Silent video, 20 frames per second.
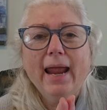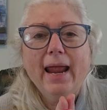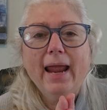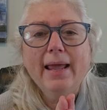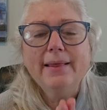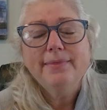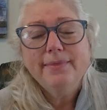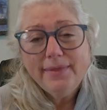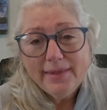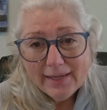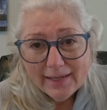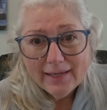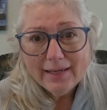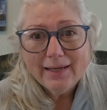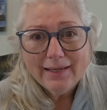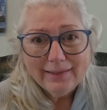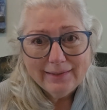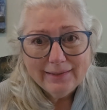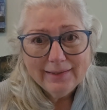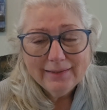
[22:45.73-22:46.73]
And
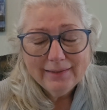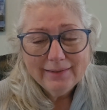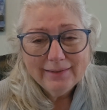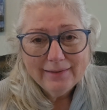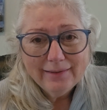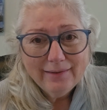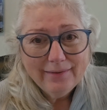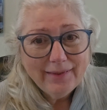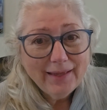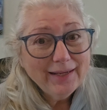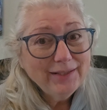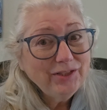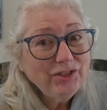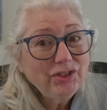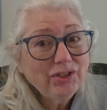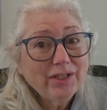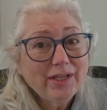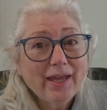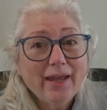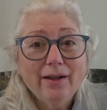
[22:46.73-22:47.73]
then they
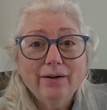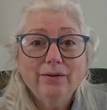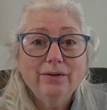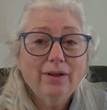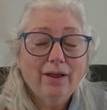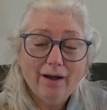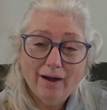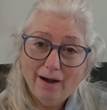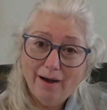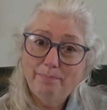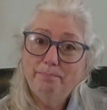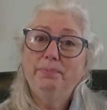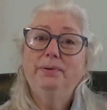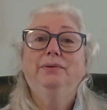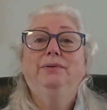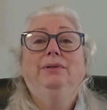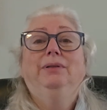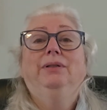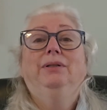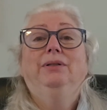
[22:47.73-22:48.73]
scale up
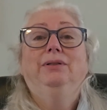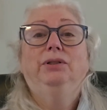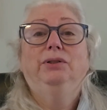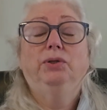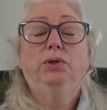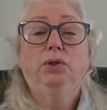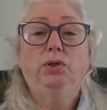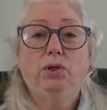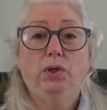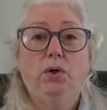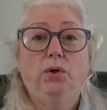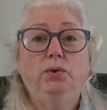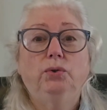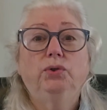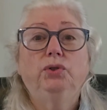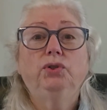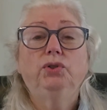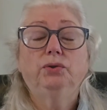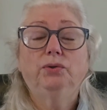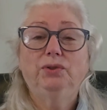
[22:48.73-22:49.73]
their
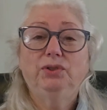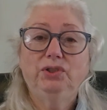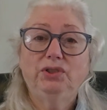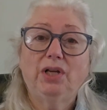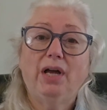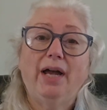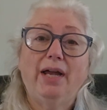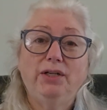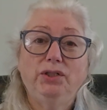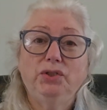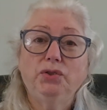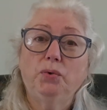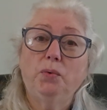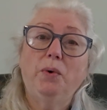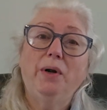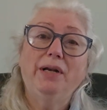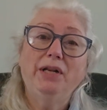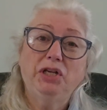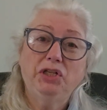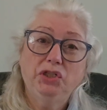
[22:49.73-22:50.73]
clothes to a size
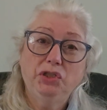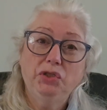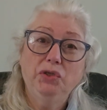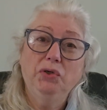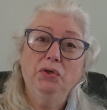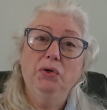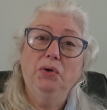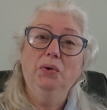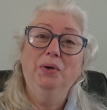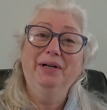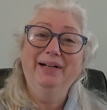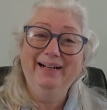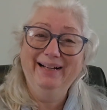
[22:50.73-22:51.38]
22.